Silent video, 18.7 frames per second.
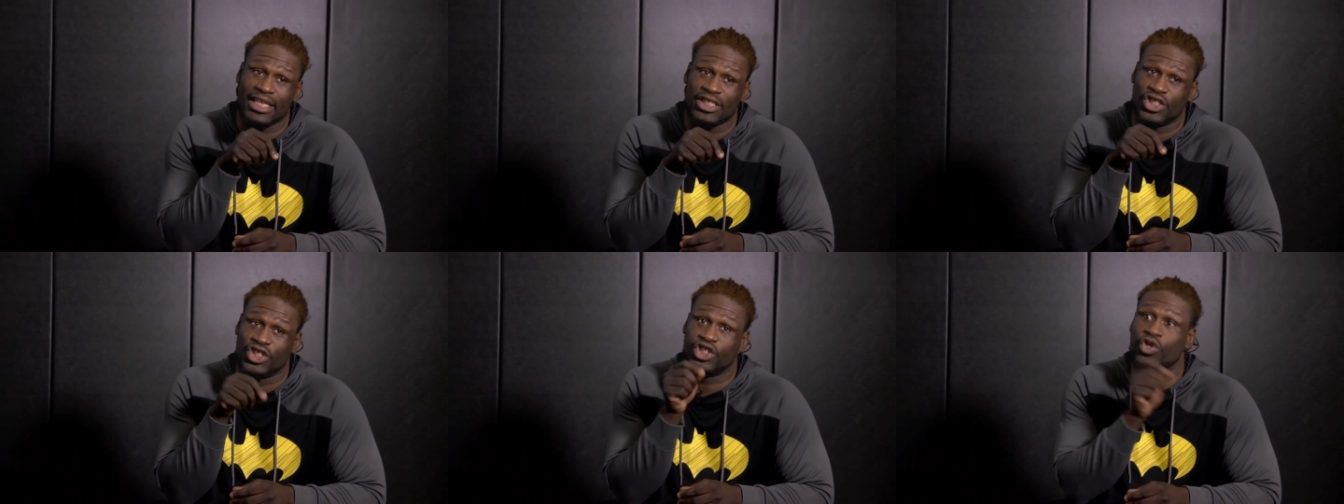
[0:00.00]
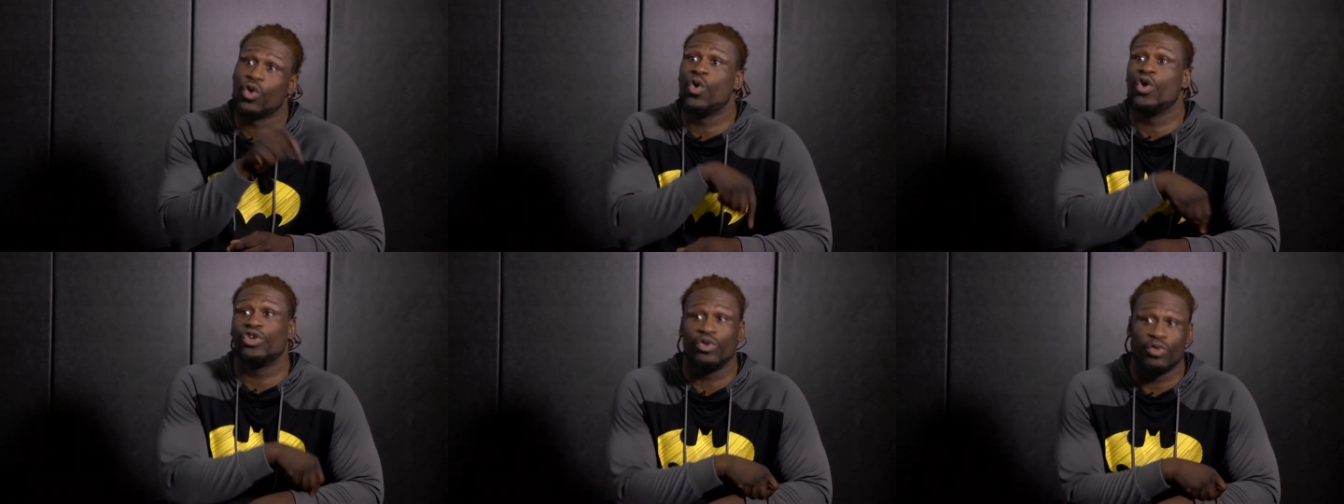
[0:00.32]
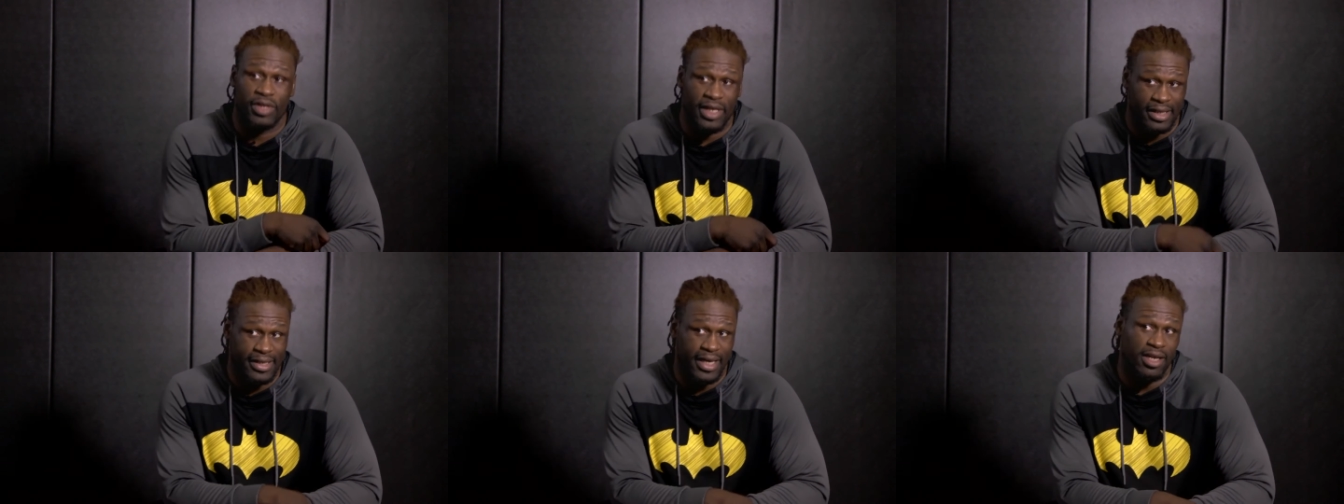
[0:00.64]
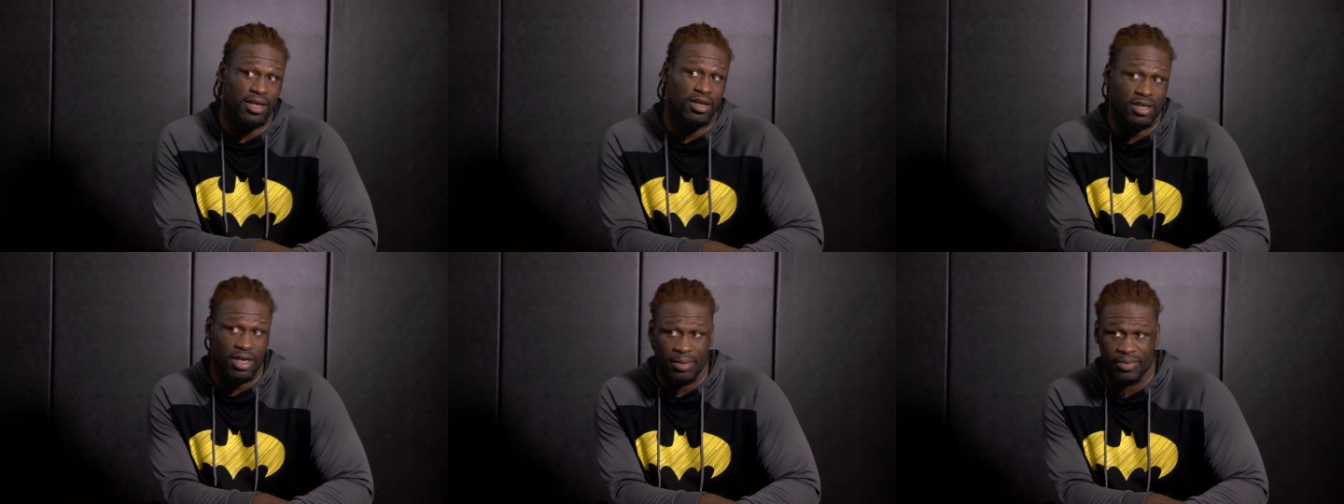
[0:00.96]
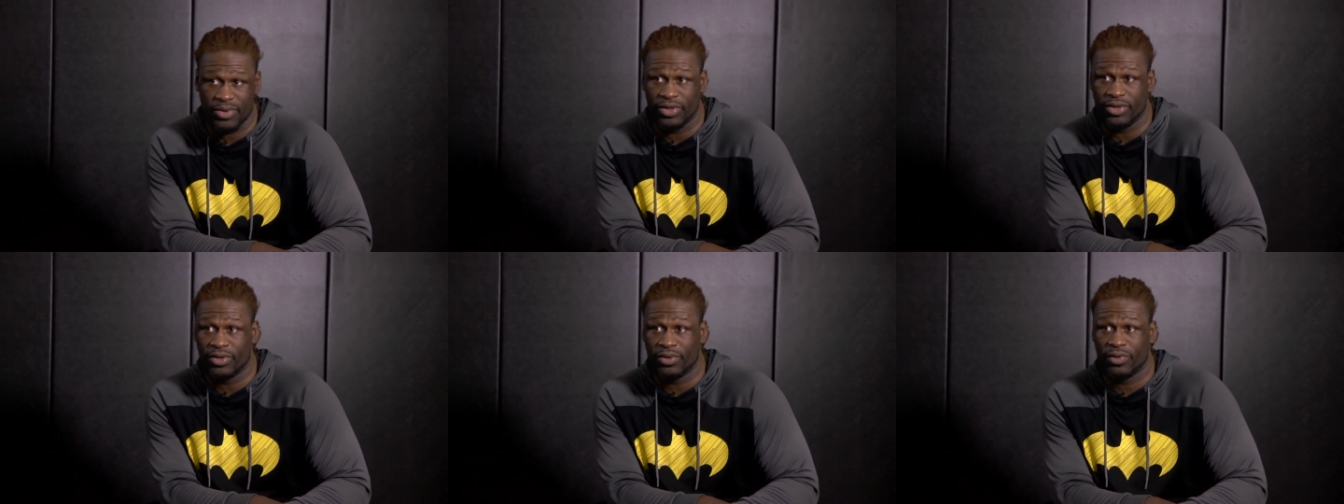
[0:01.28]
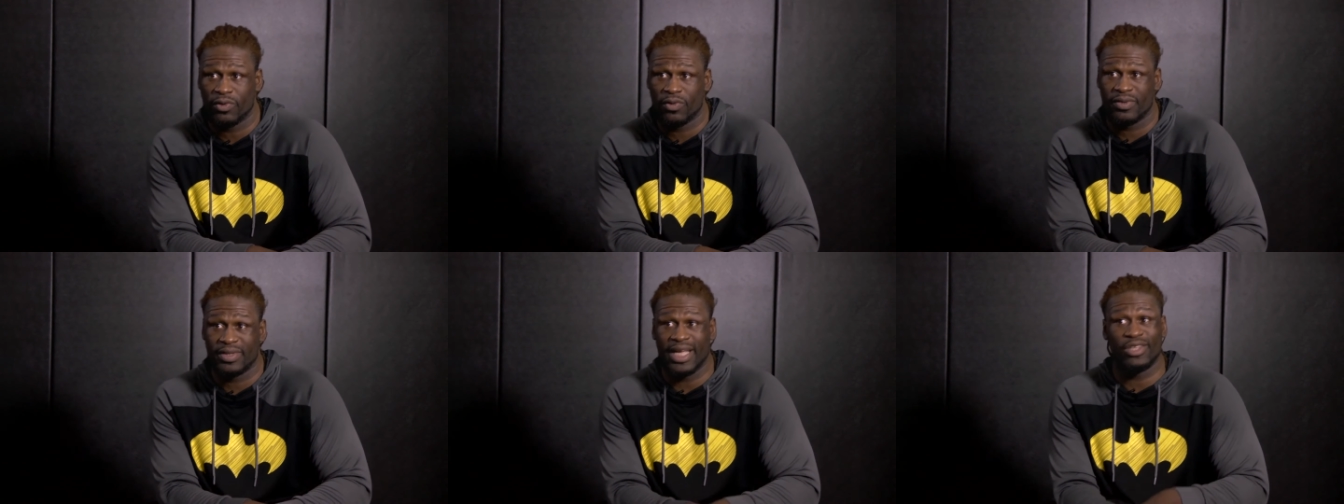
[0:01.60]
showing you that they look up to
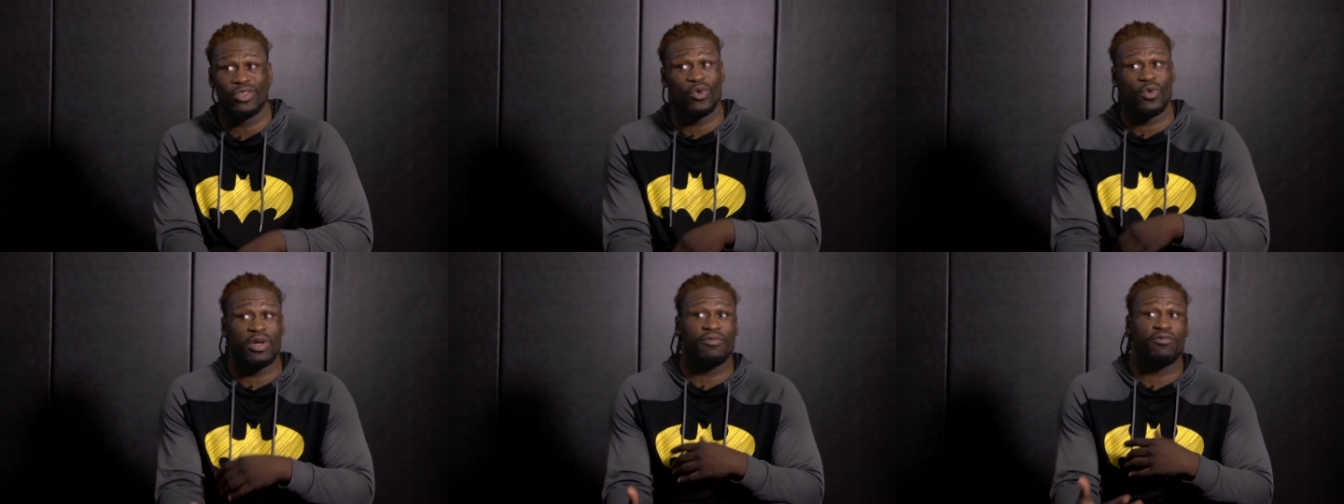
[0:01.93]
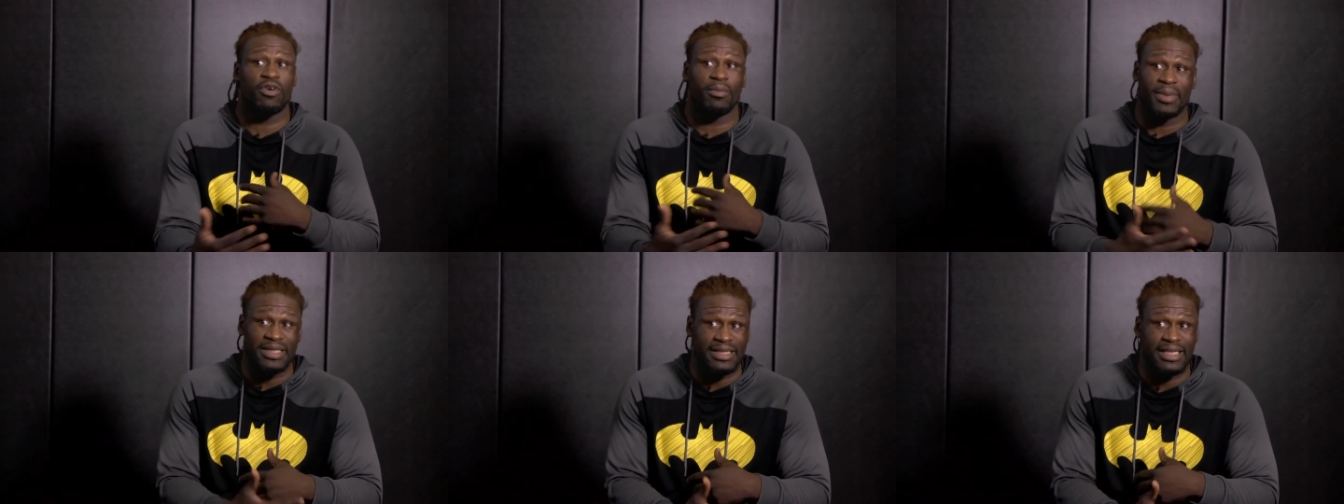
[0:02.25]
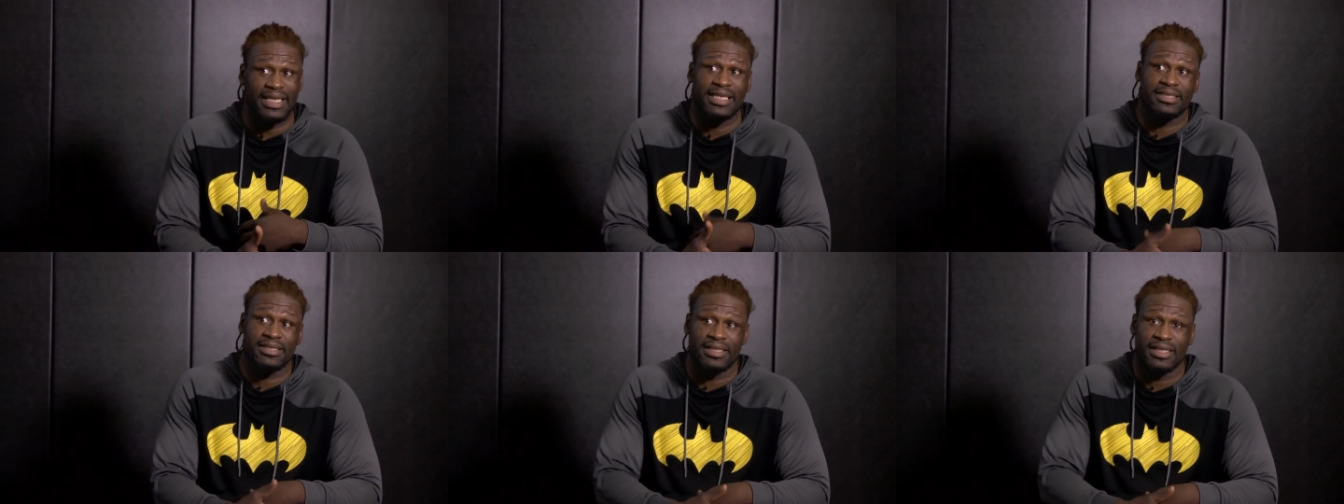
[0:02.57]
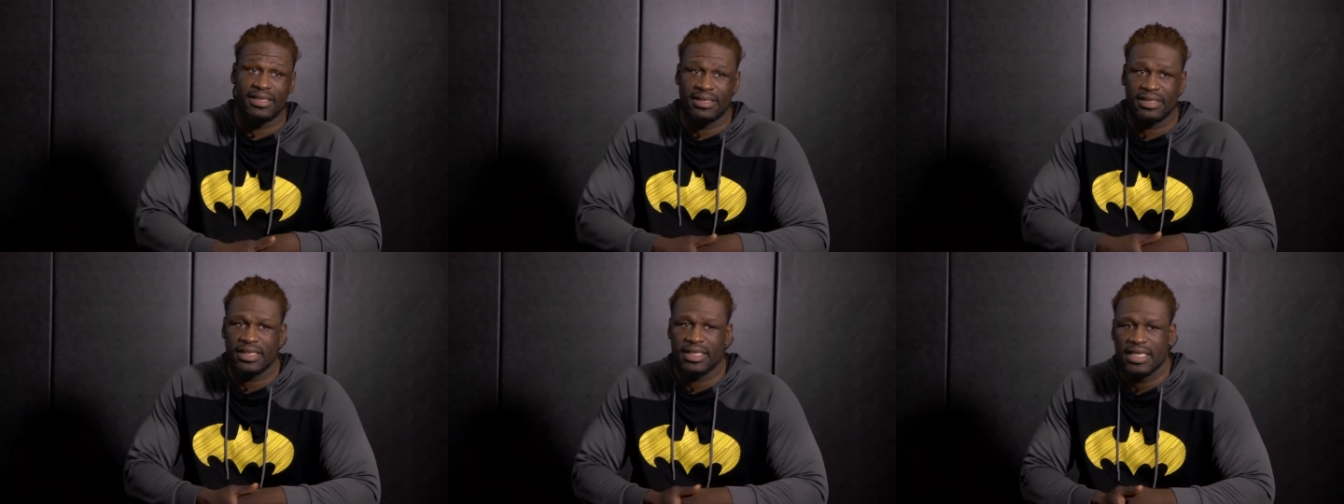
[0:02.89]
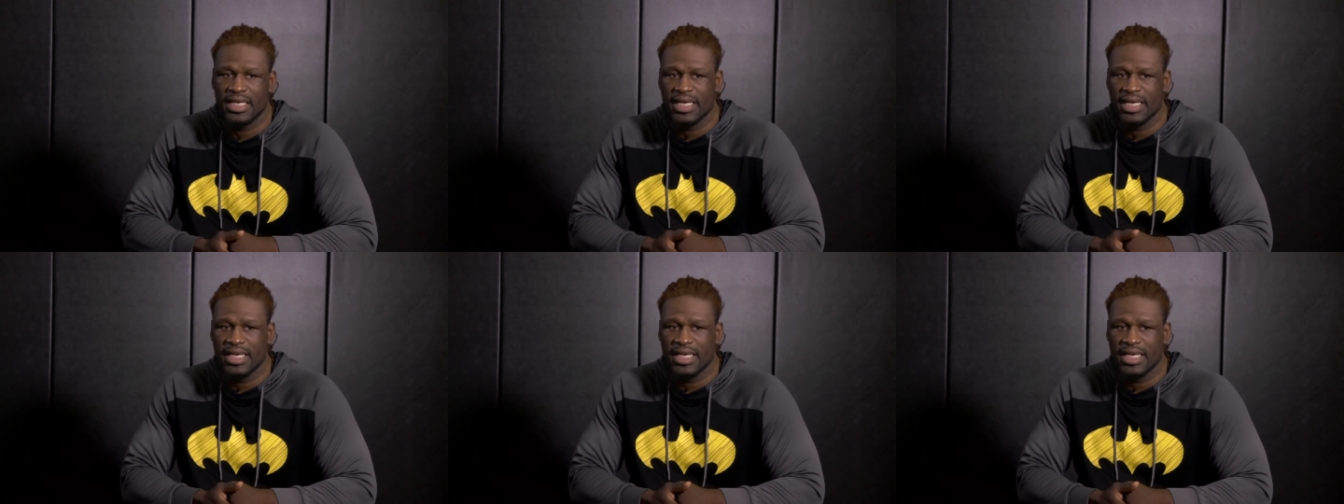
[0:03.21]
you, they're doing it from a distance,